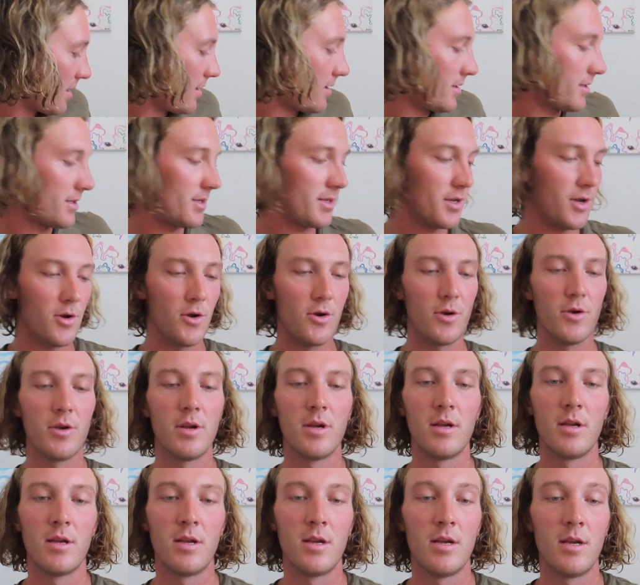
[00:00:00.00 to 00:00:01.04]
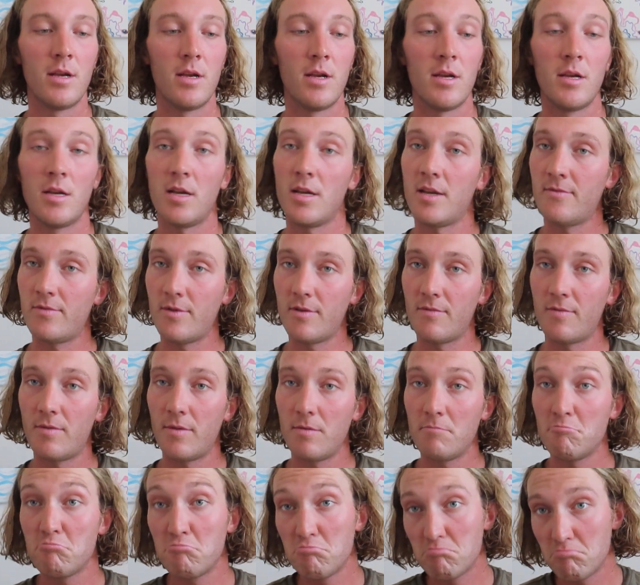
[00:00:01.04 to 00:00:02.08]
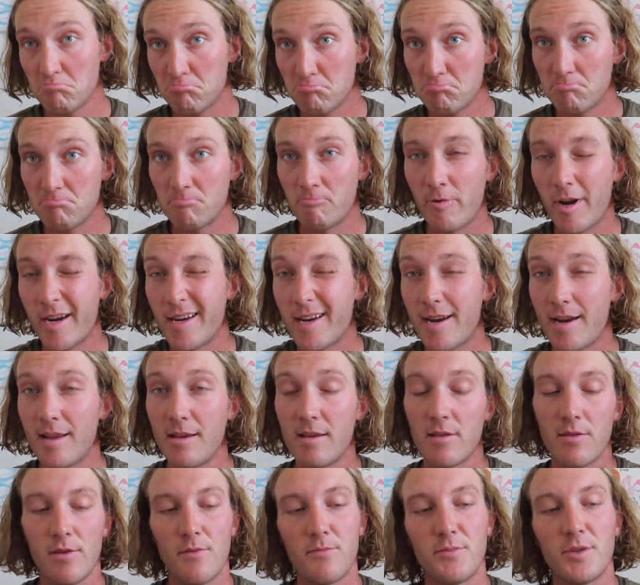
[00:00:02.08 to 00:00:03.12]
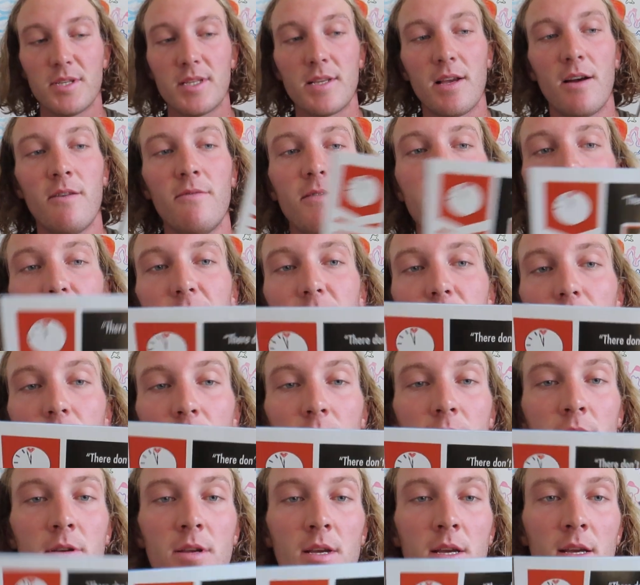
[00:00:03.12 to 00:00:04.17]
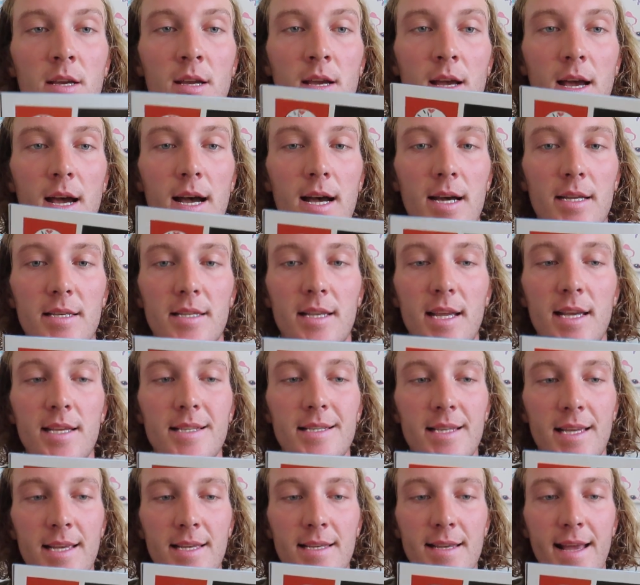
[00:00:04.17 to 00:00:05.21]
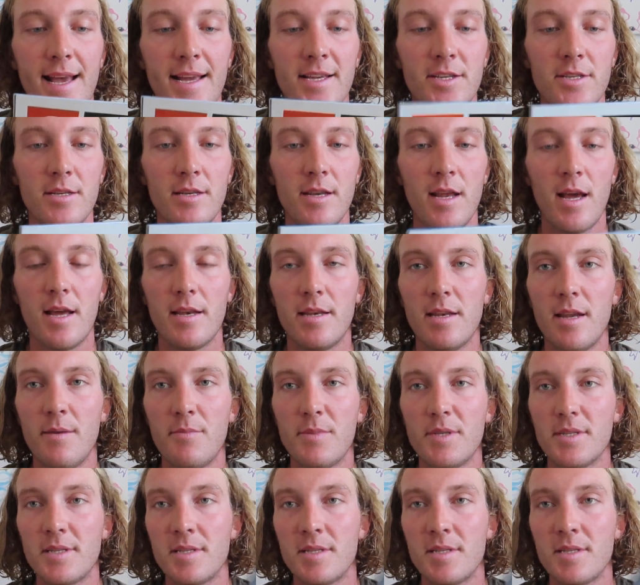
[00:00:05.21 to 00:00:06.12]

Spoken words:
so if you've read any of them yourself, let me know. DC Nation number